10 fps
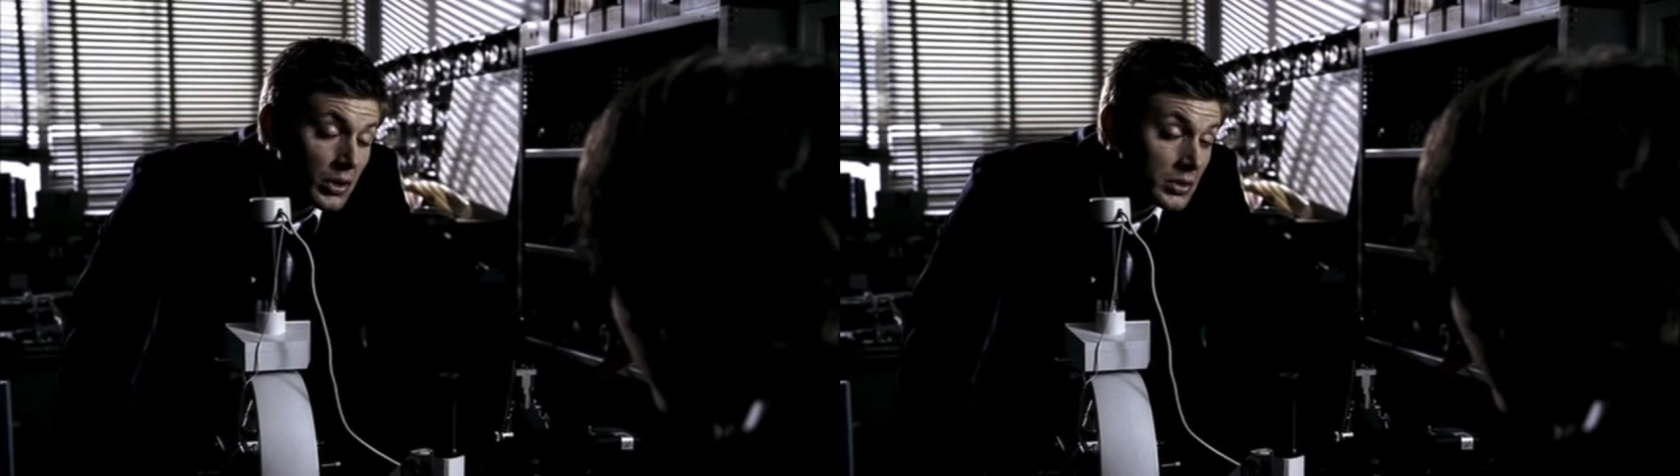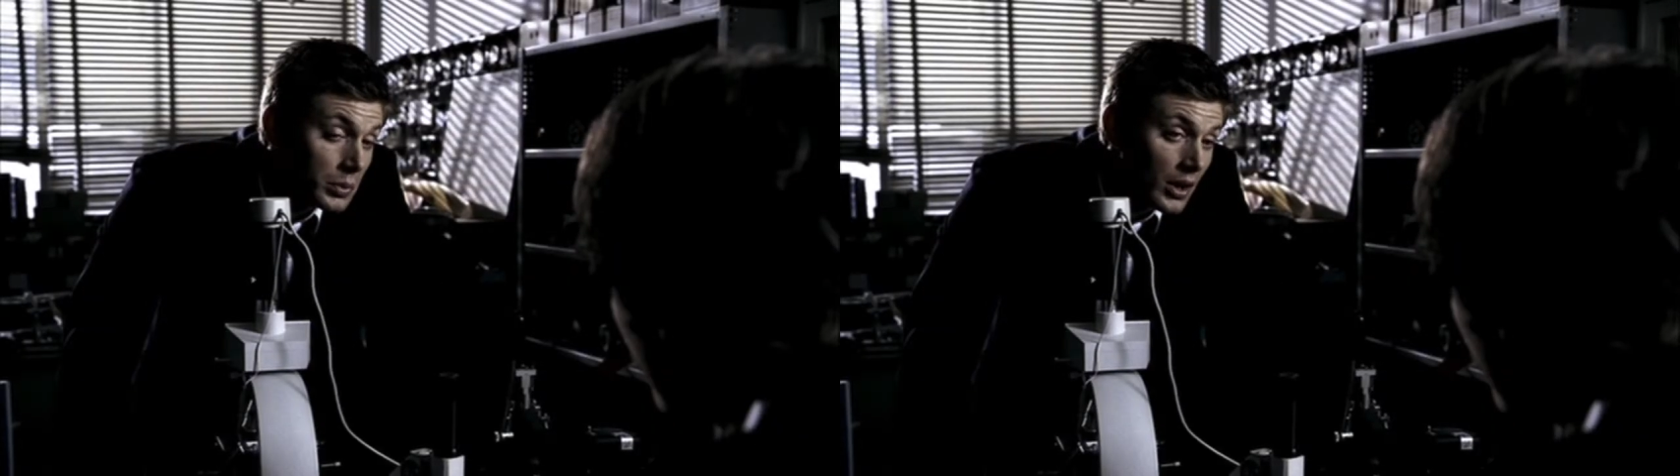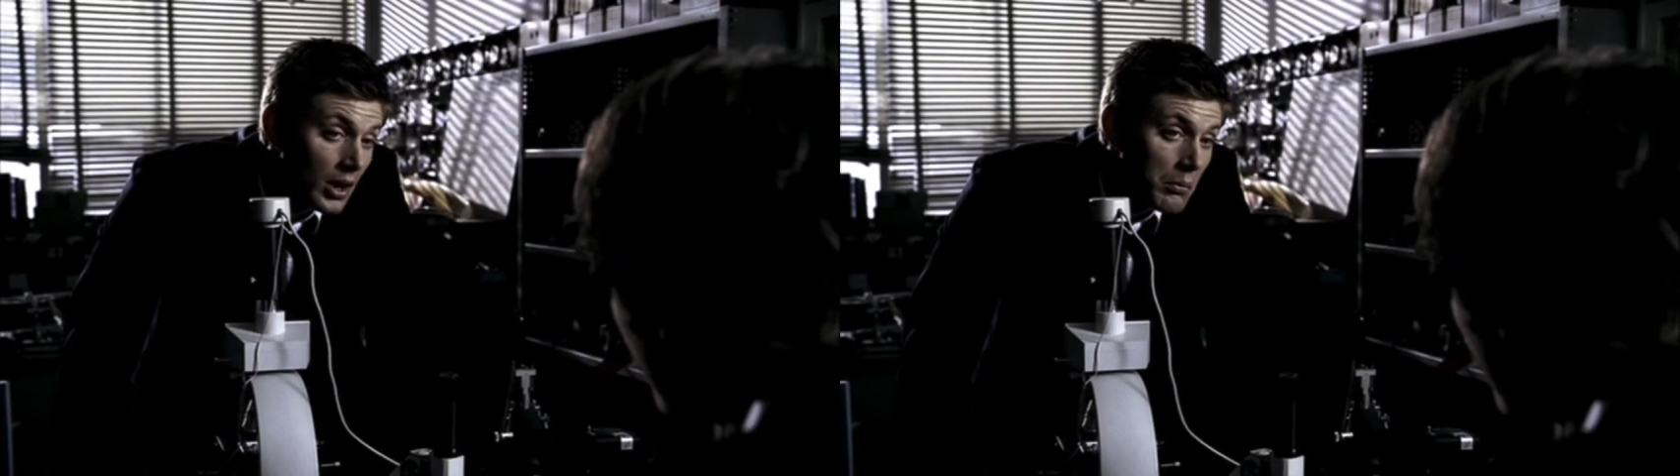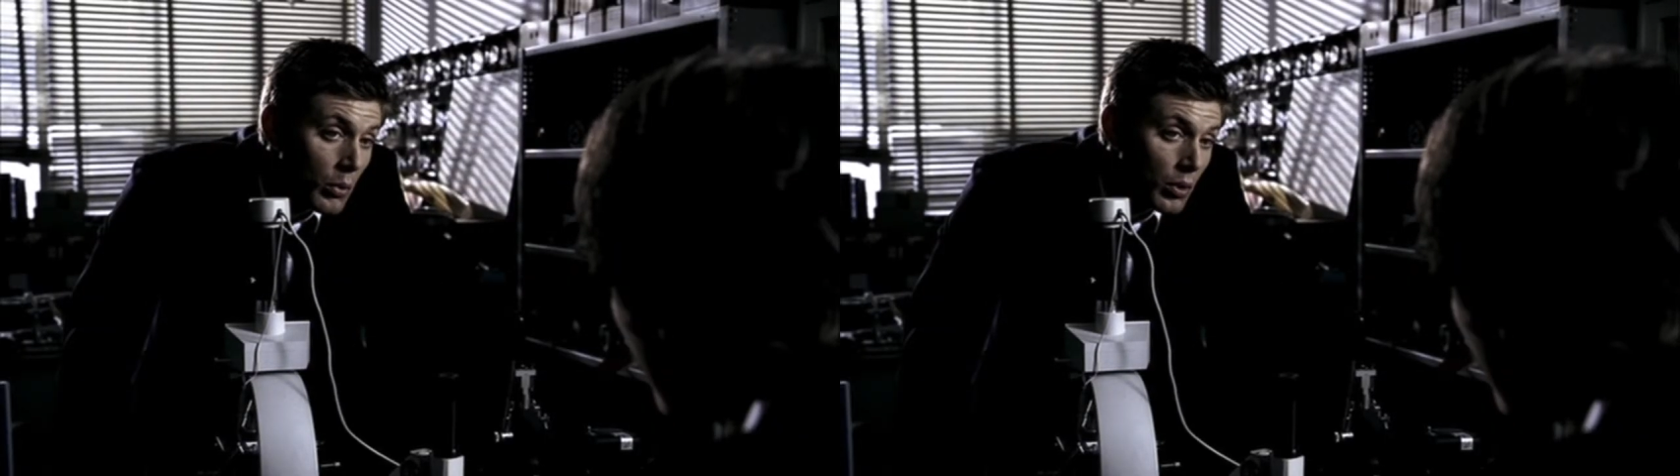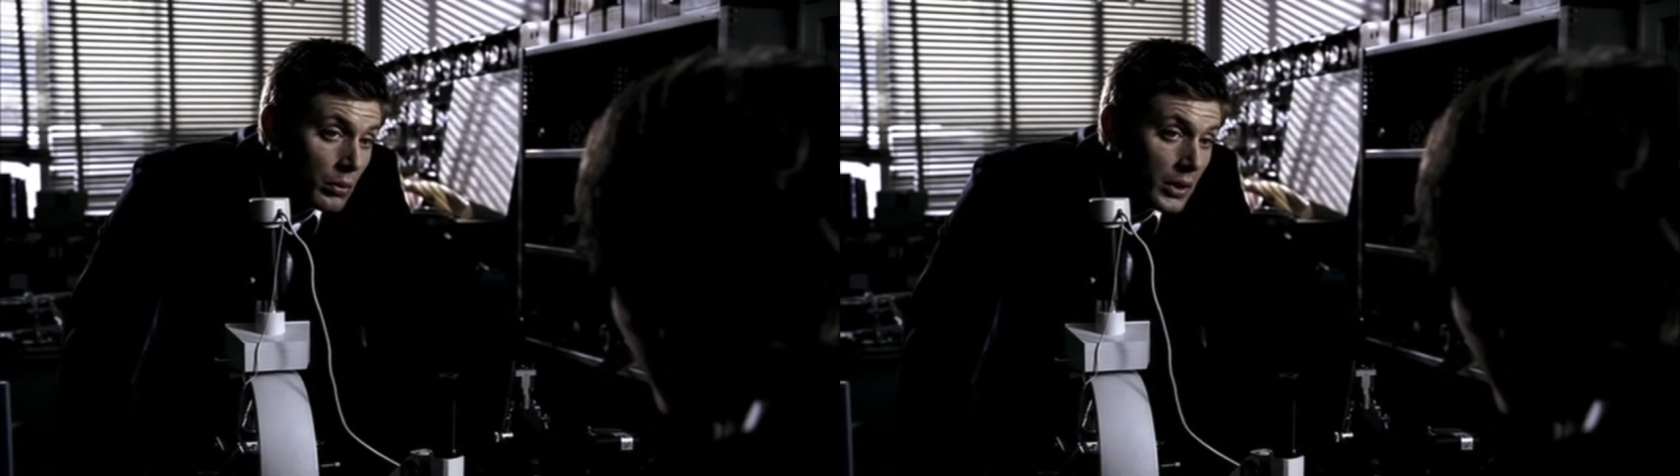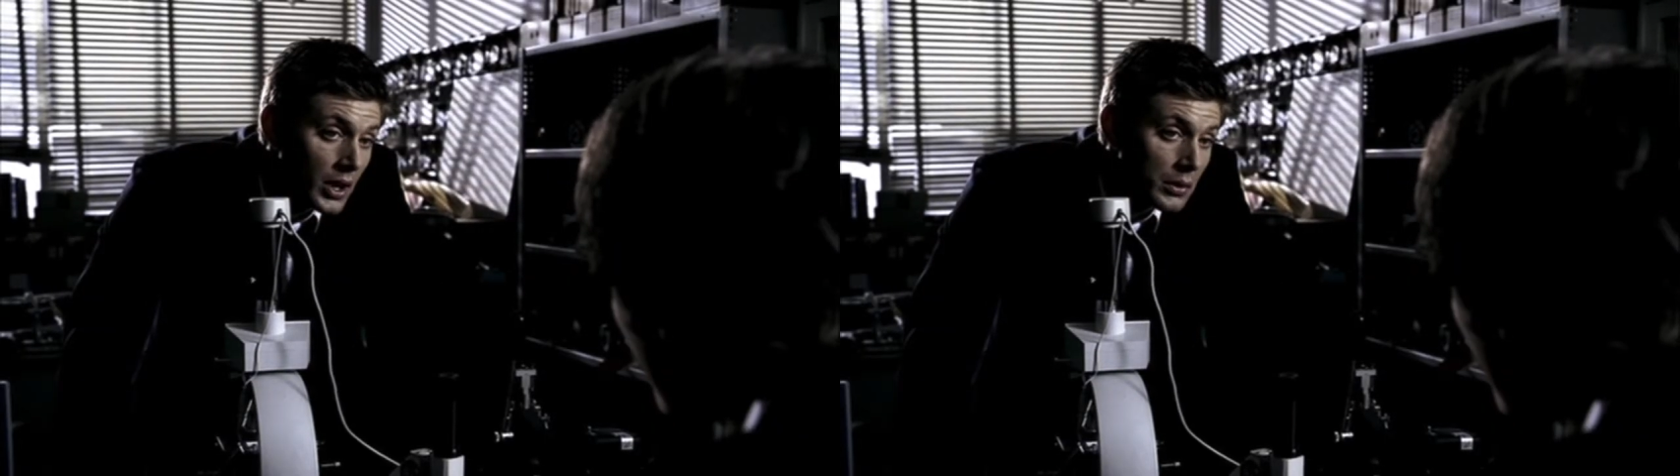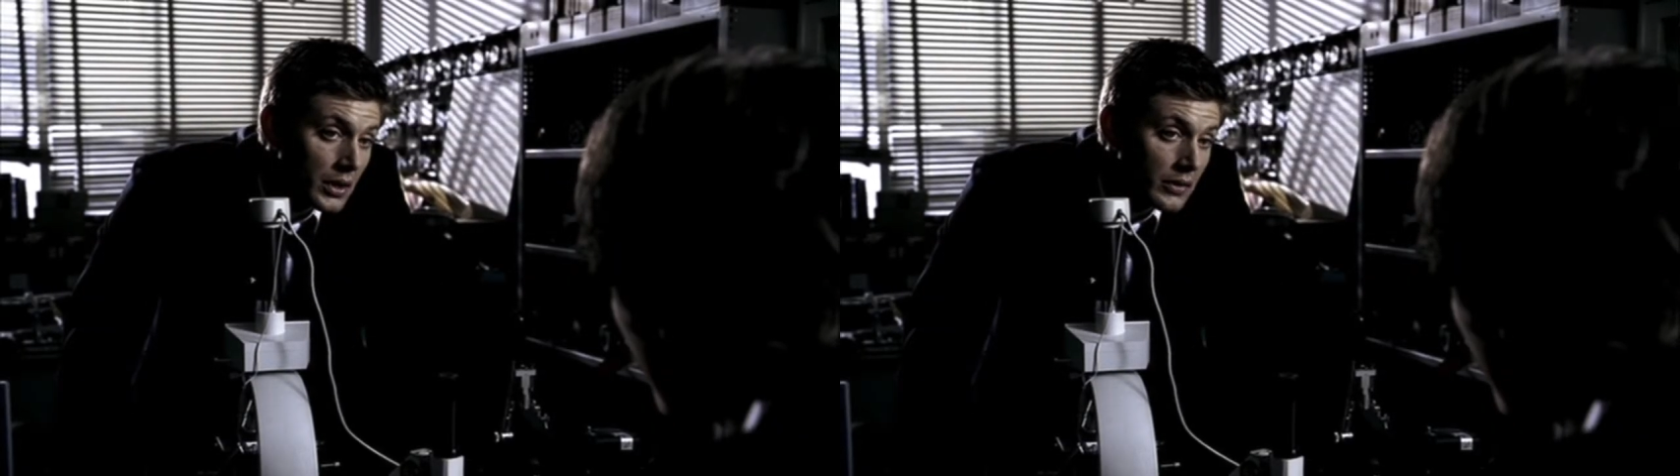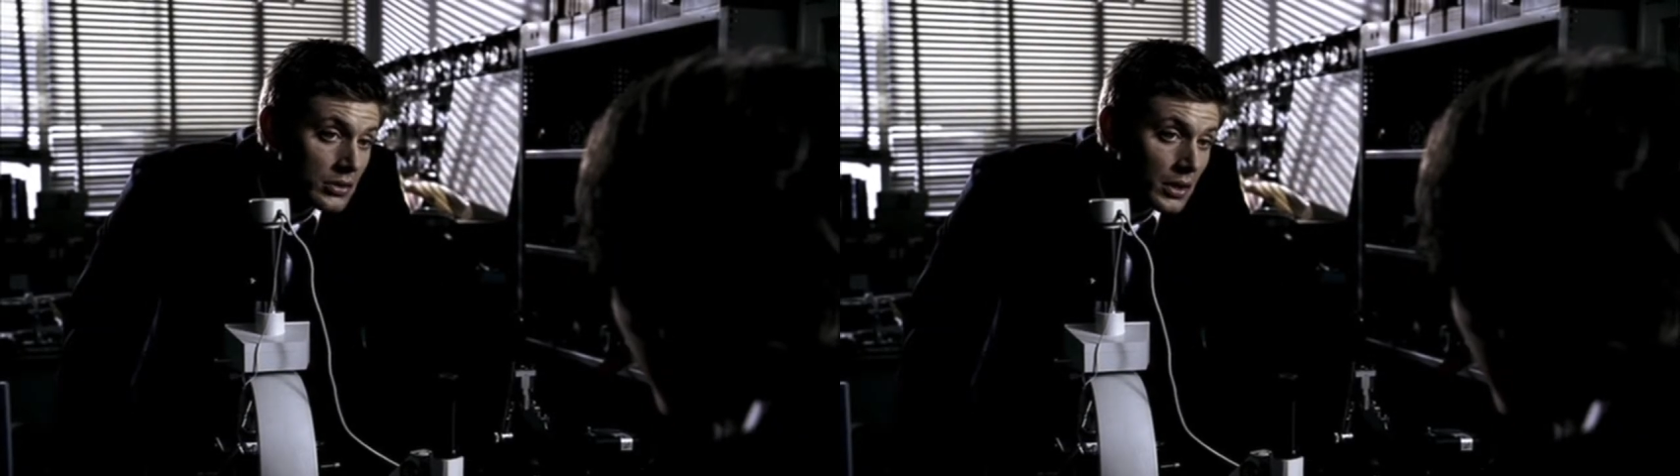That would explain how a mortal man would have